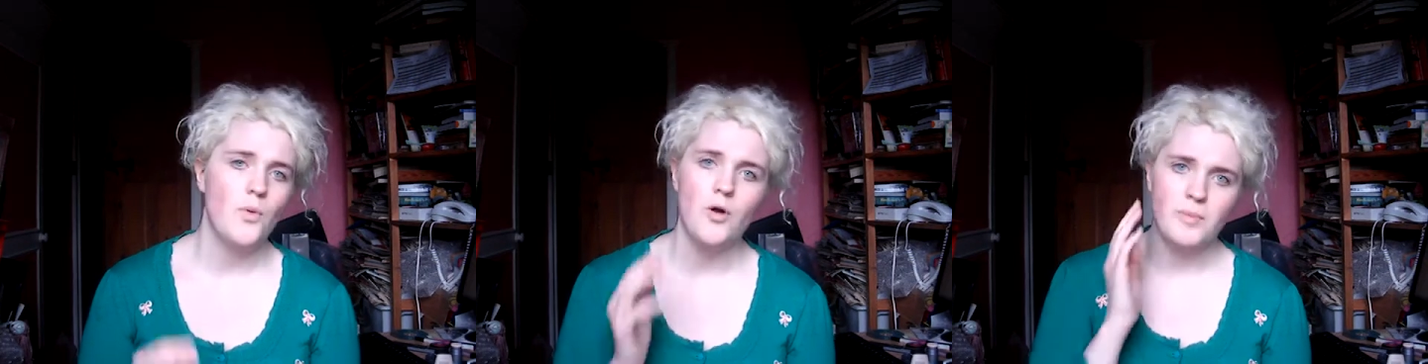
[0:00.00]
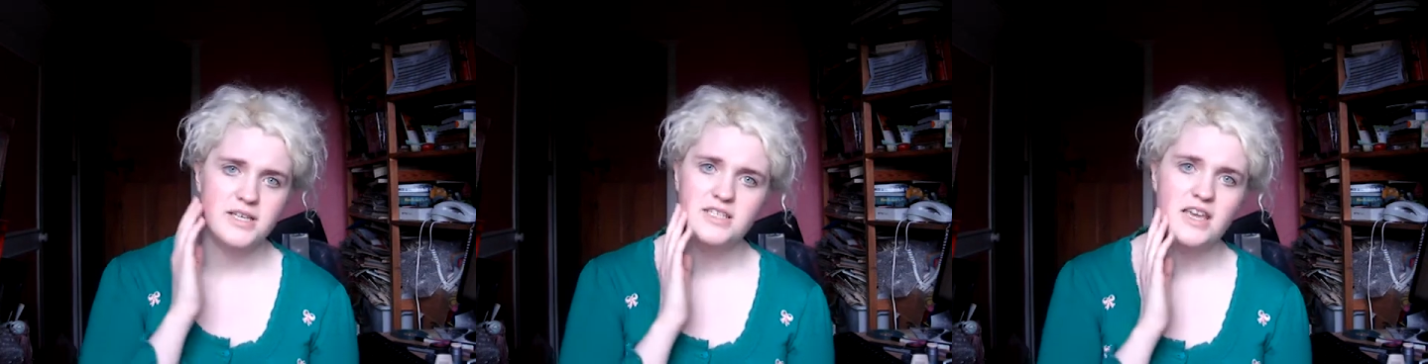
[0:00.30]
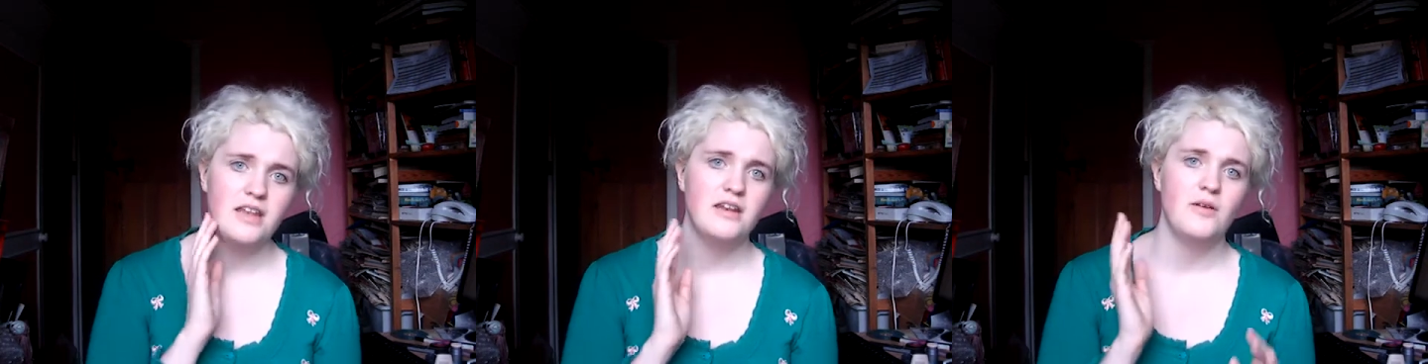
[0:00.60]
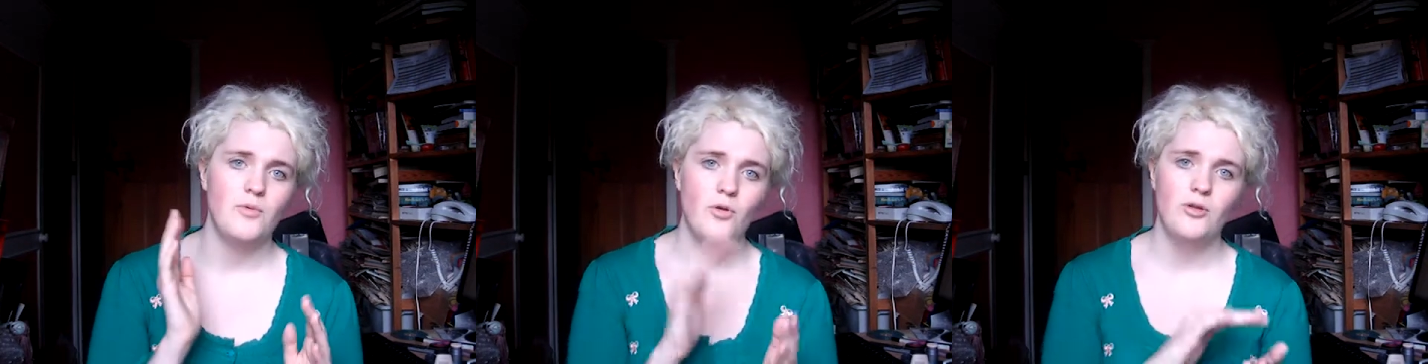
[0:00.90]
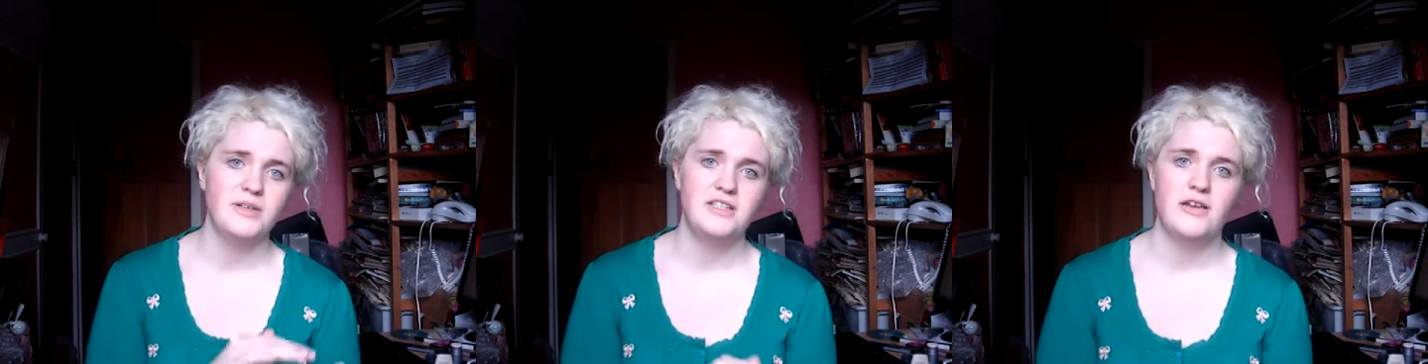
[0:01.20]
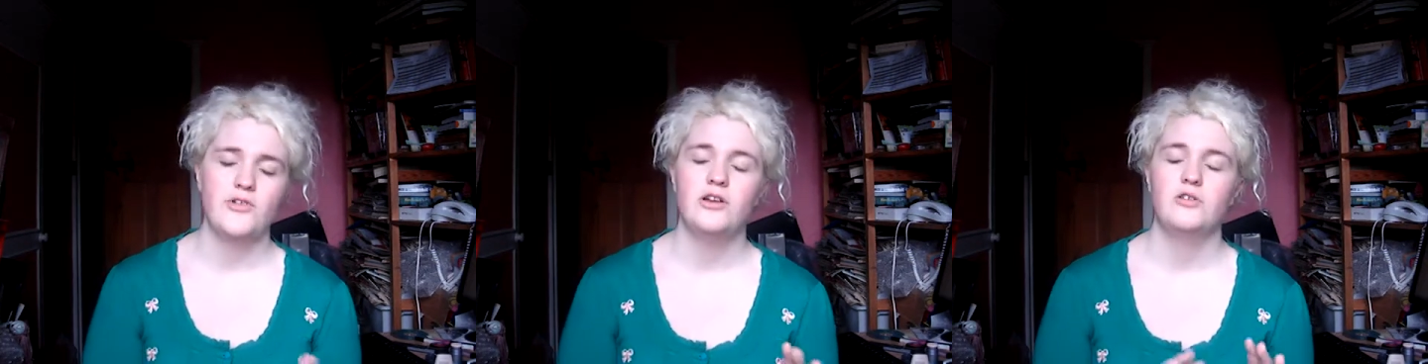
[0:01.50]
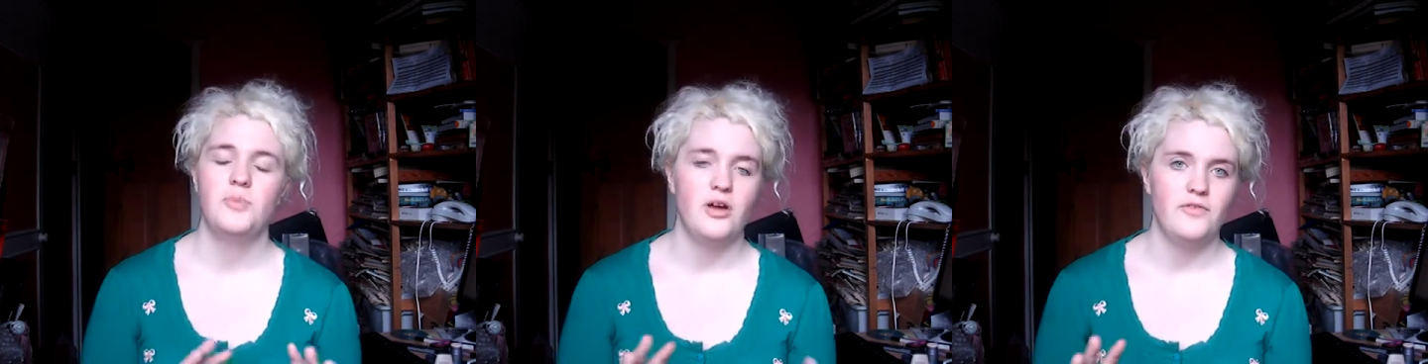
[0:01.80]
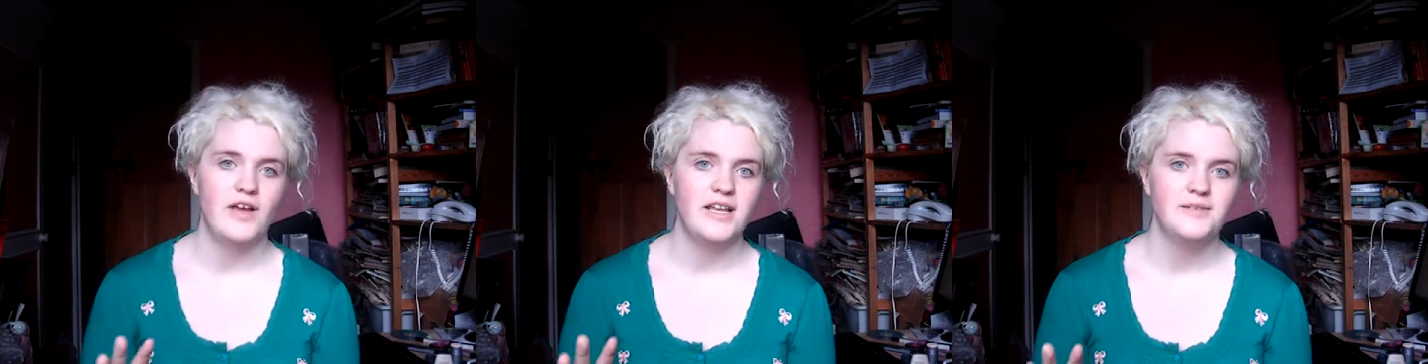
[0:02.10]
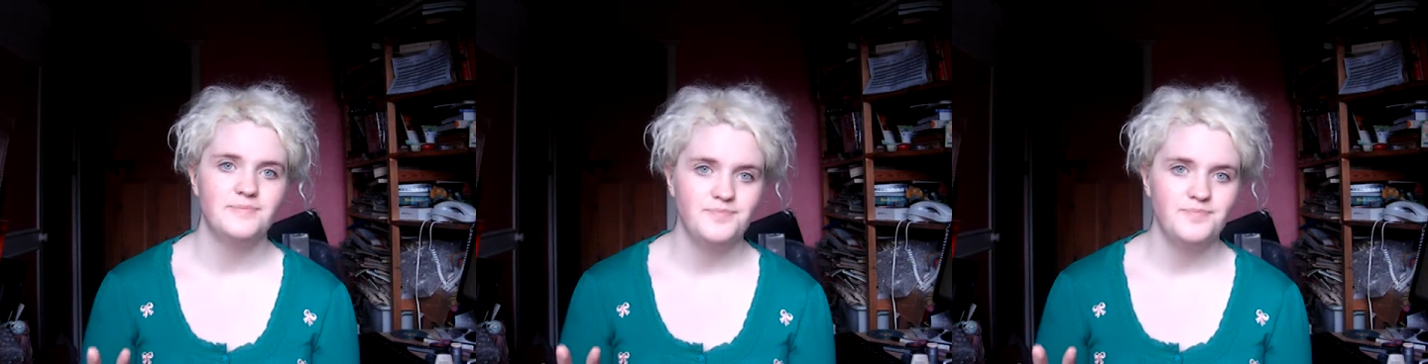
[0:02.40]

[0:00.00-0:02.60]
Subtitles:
on my skin, all mixed together, it looked perfect.